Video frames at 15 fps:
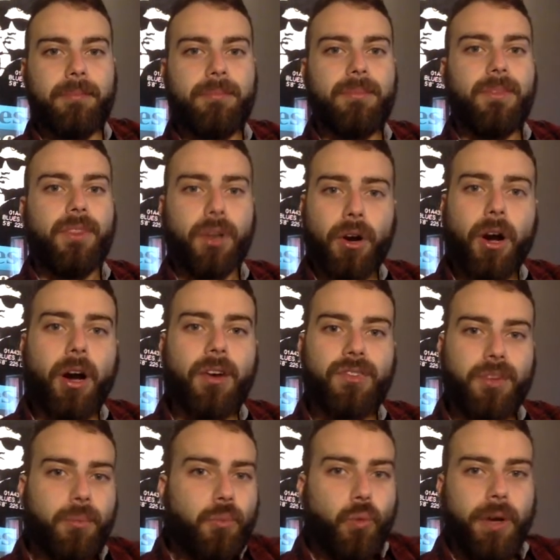There are
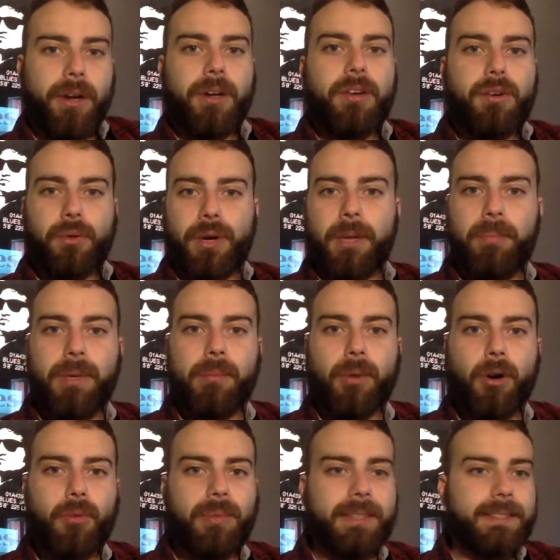some weird, creepy
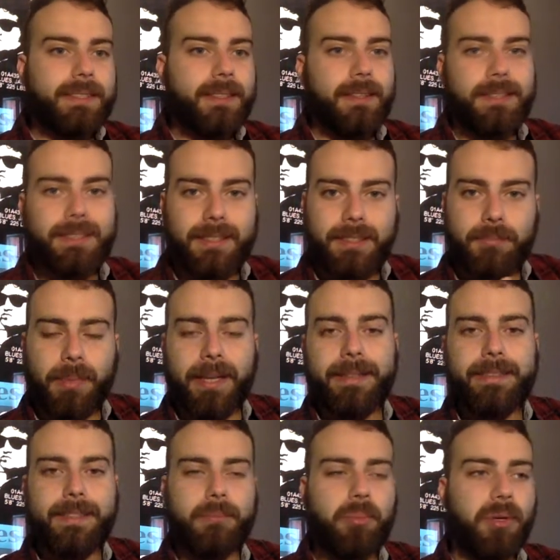moments, the
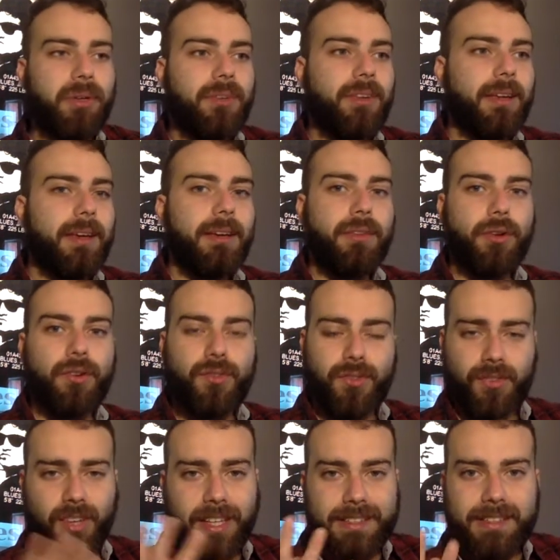suspense building. There's
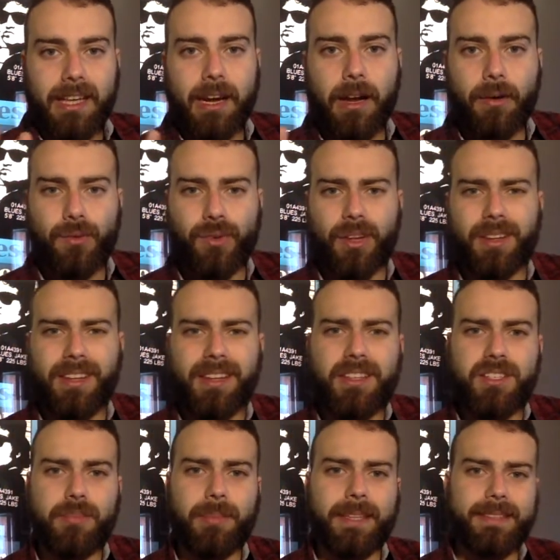scenes that I was on the
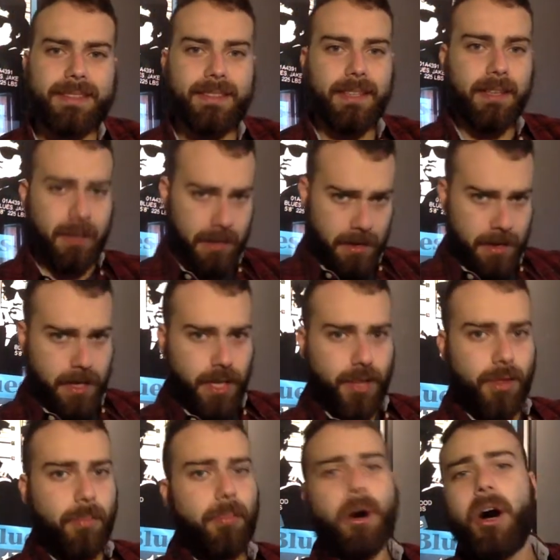edge of my seat.
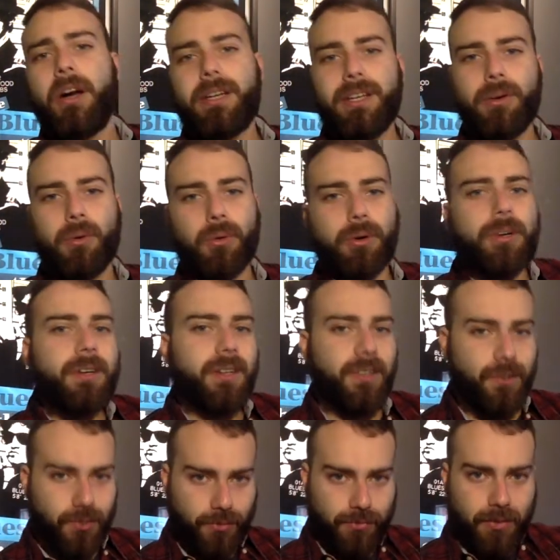The body horror
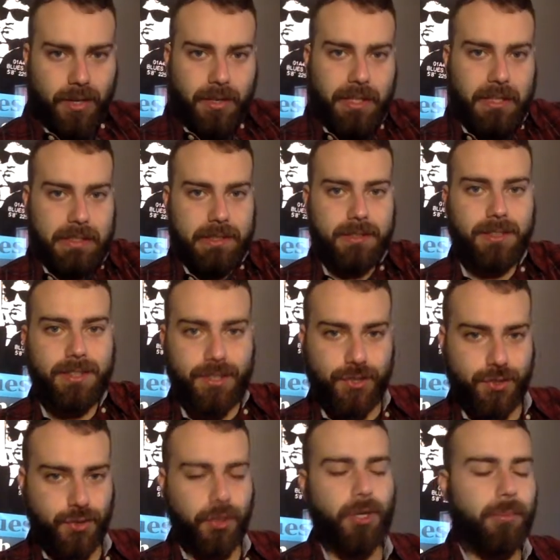is very
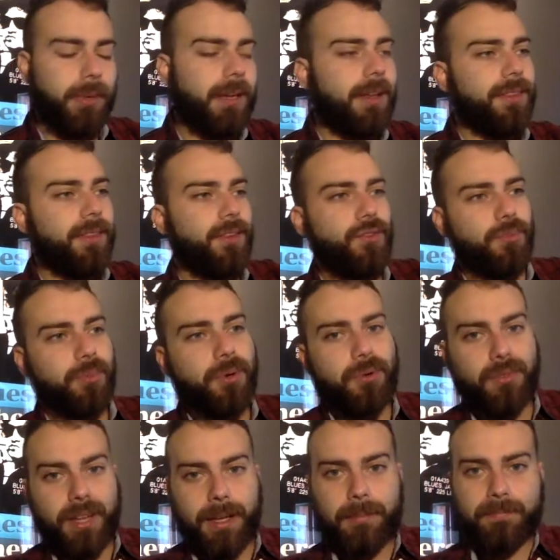disturbing in this
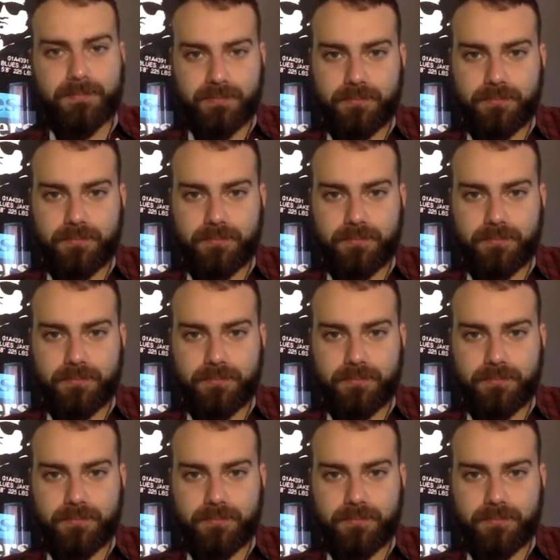movie.